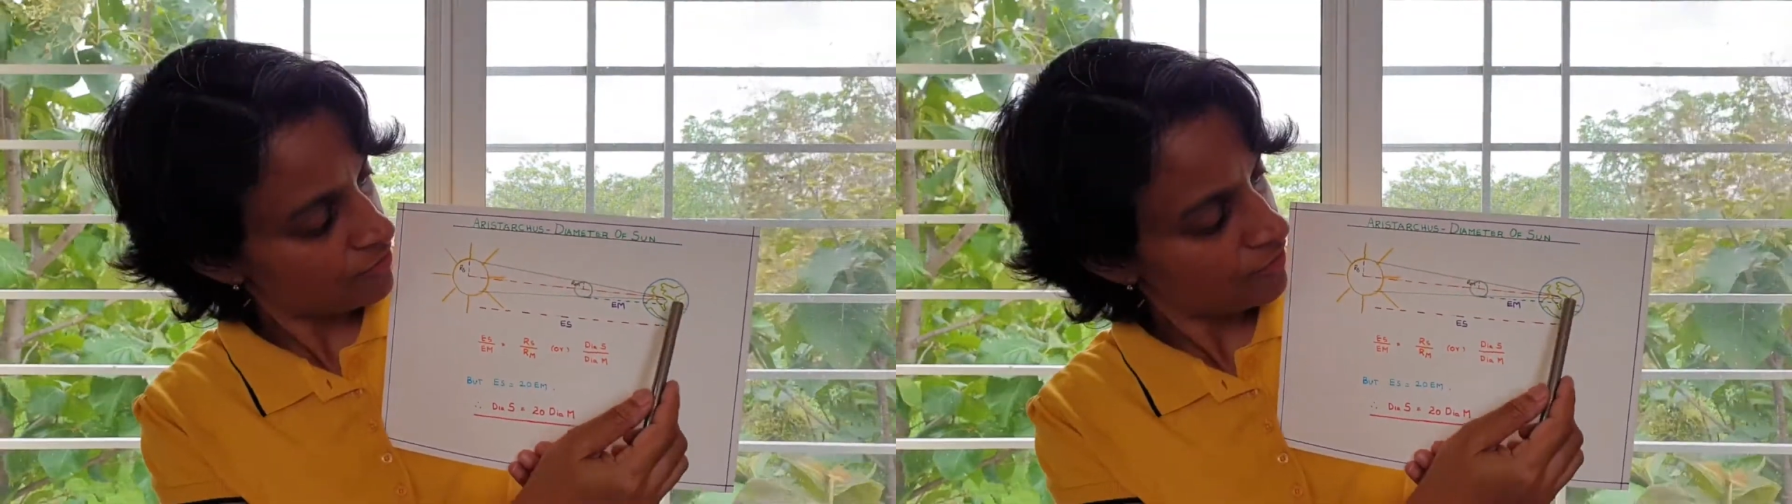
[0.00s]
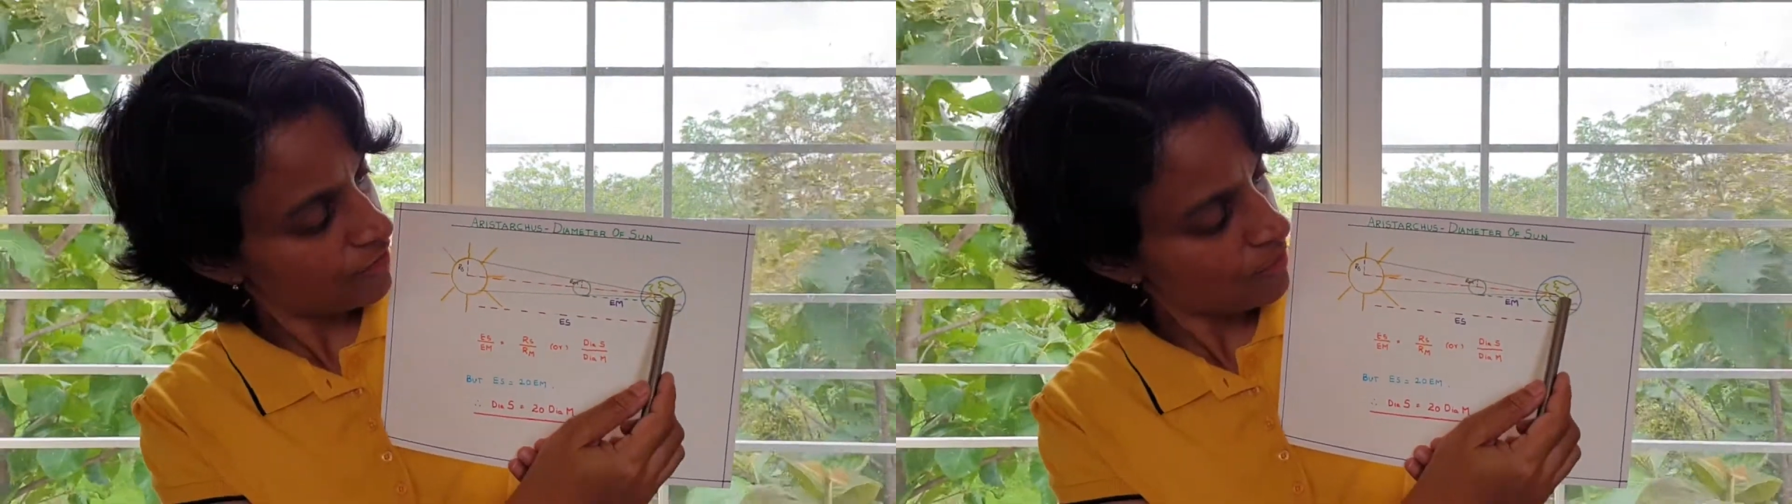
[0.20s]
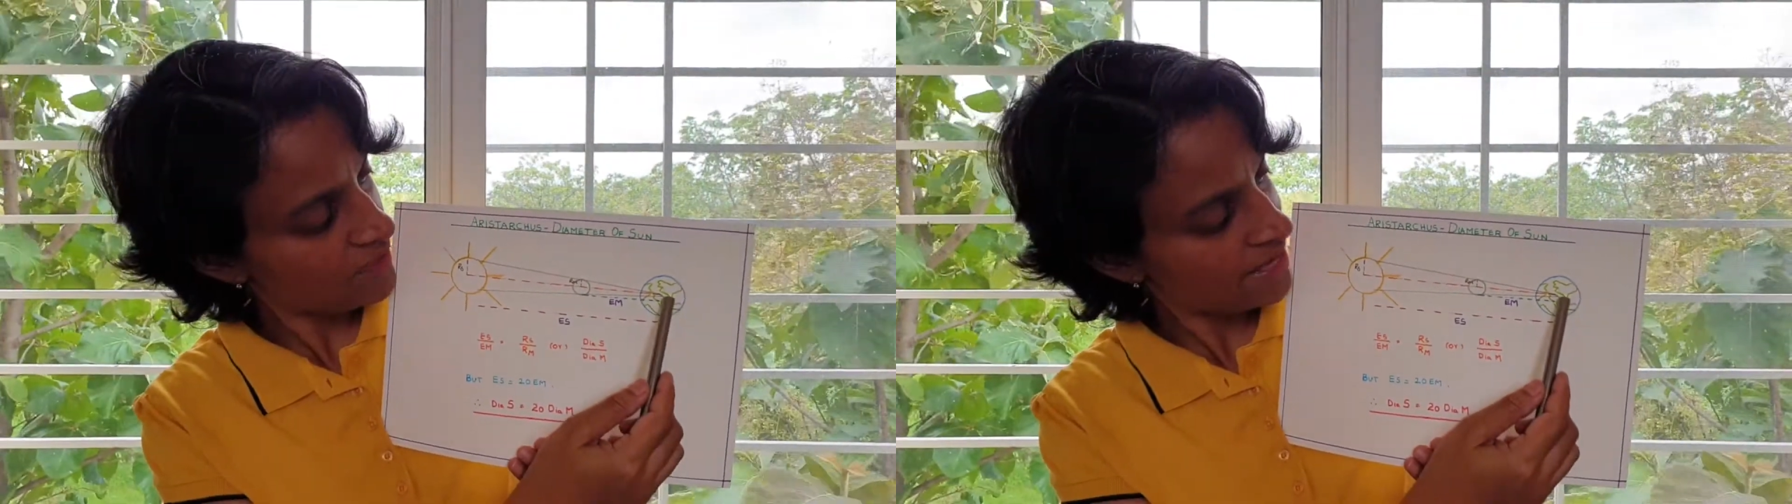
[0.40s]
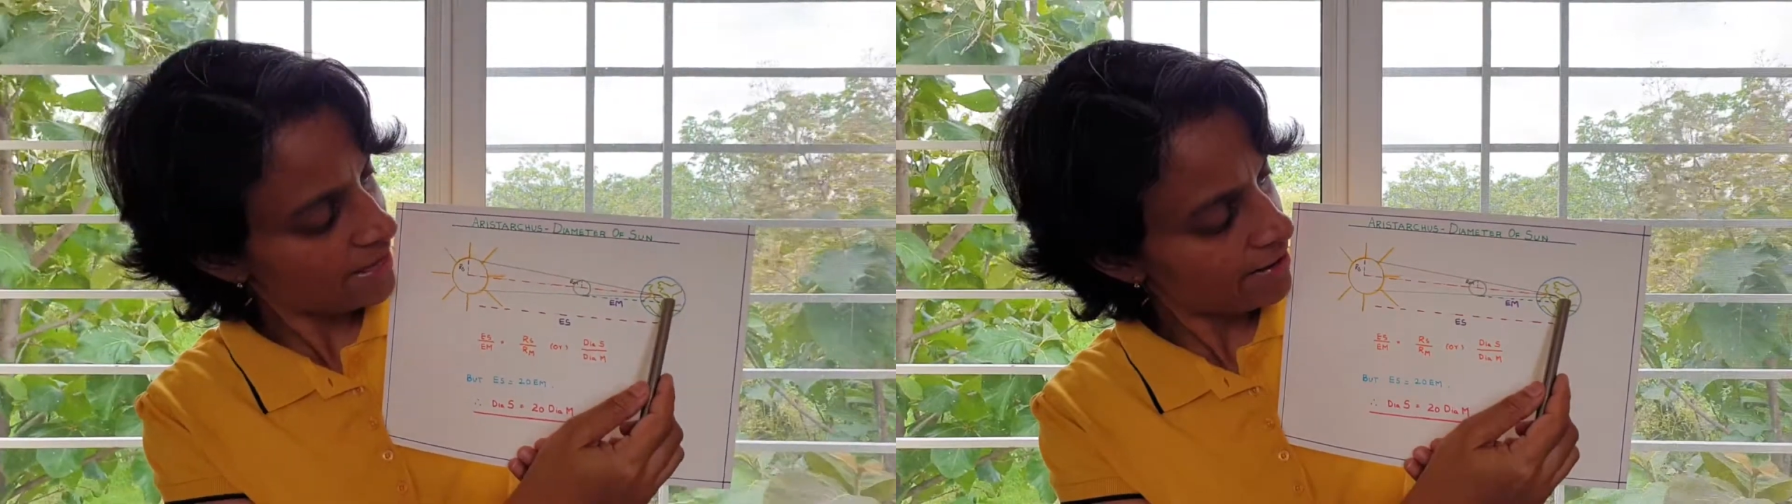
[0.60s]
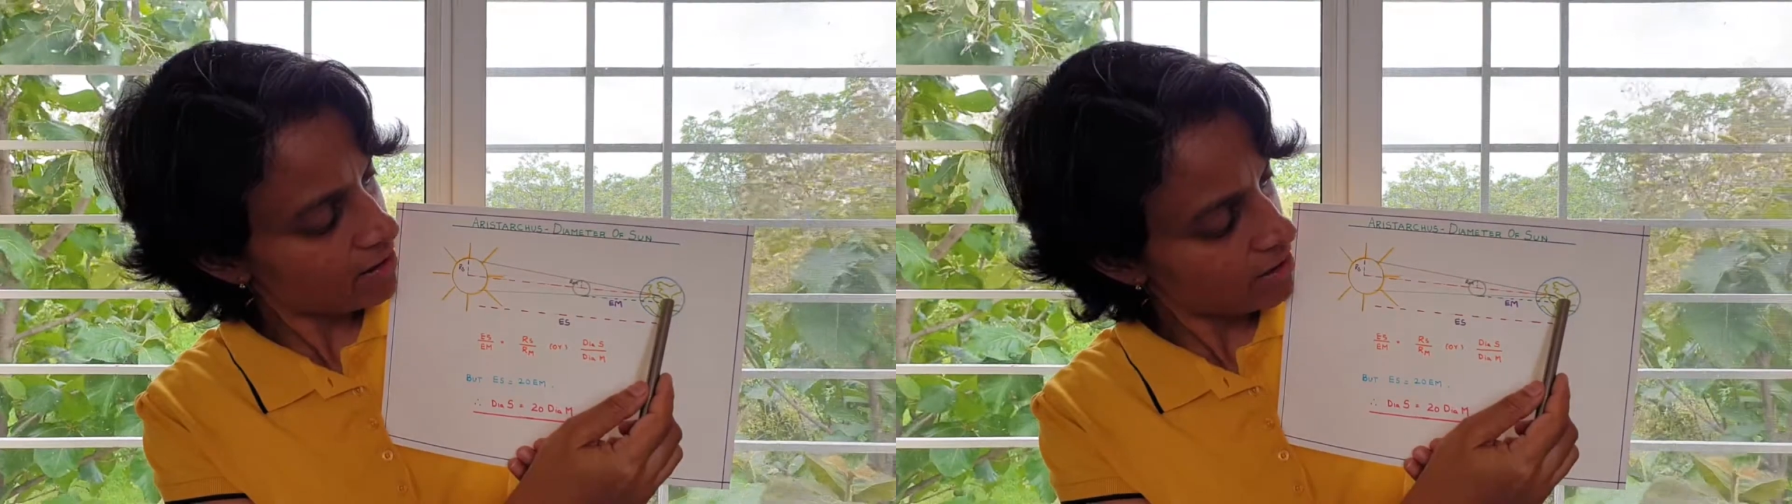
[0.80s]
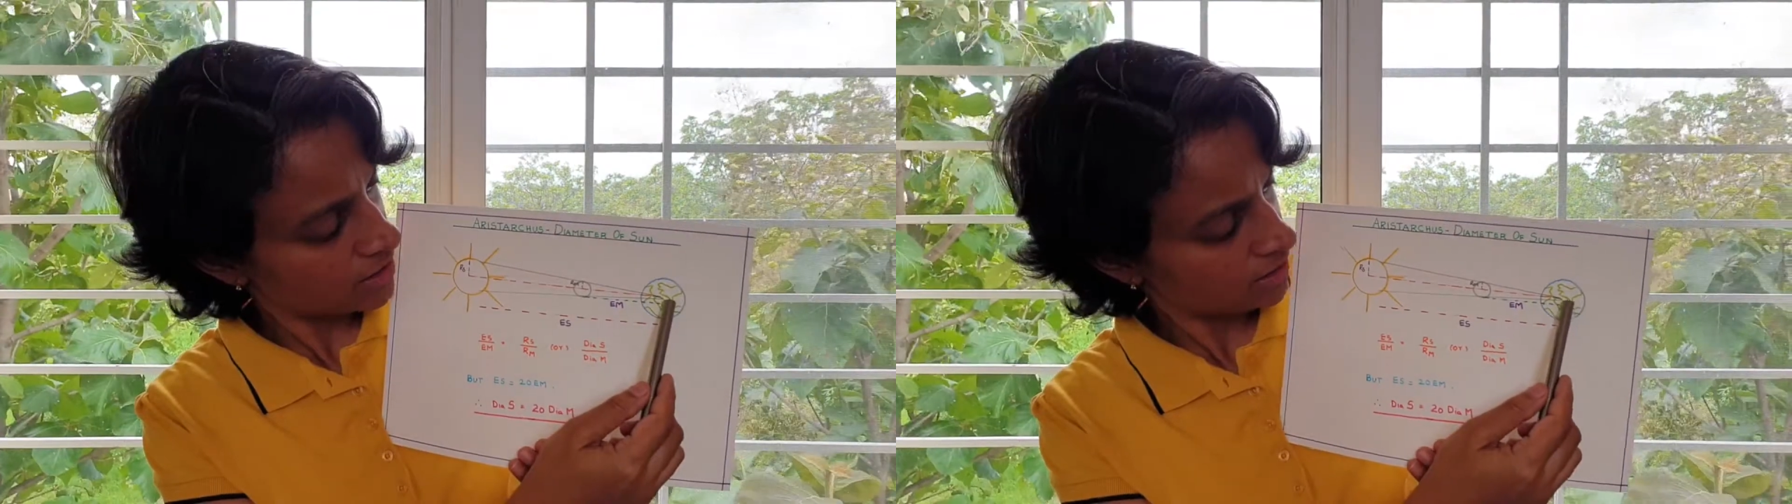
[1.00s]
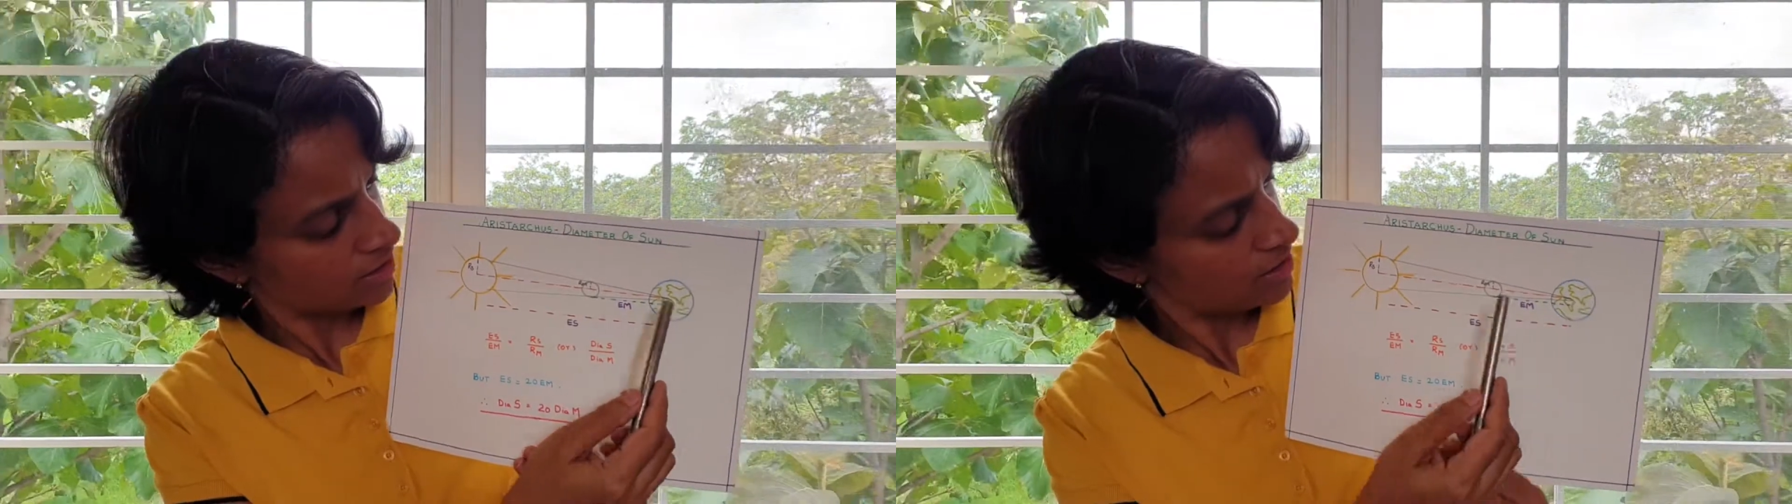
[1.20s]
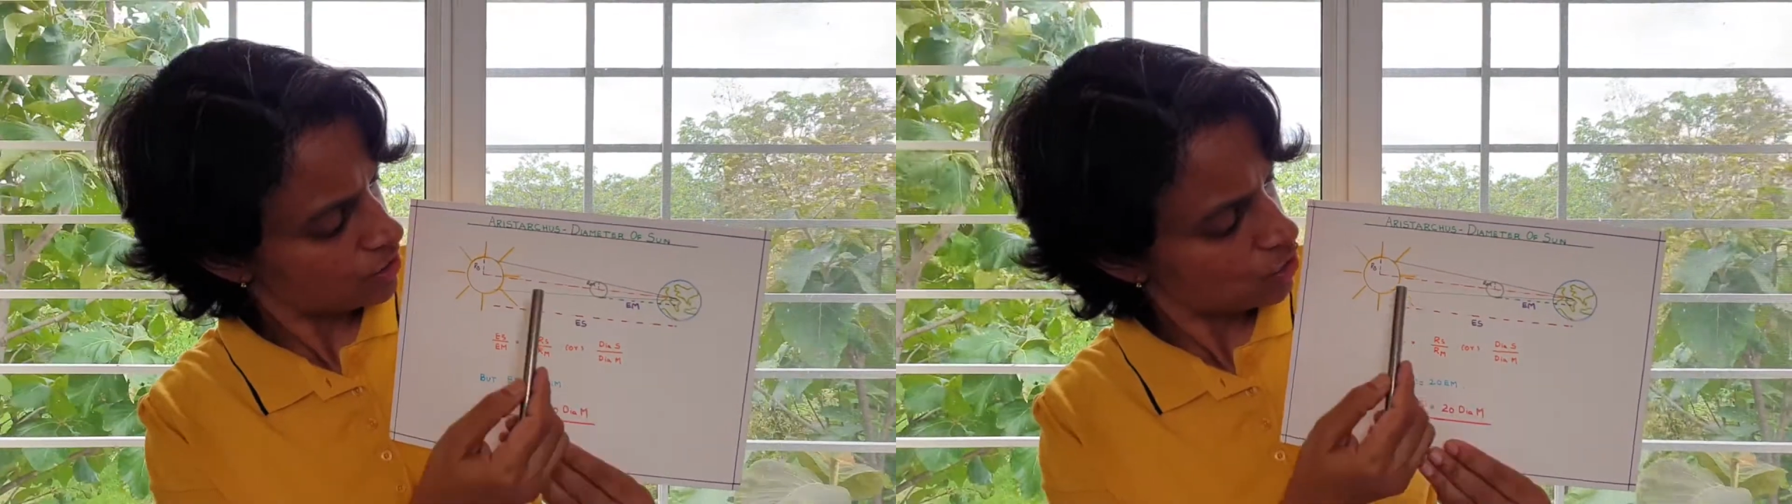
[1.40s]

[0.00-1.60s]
from the earth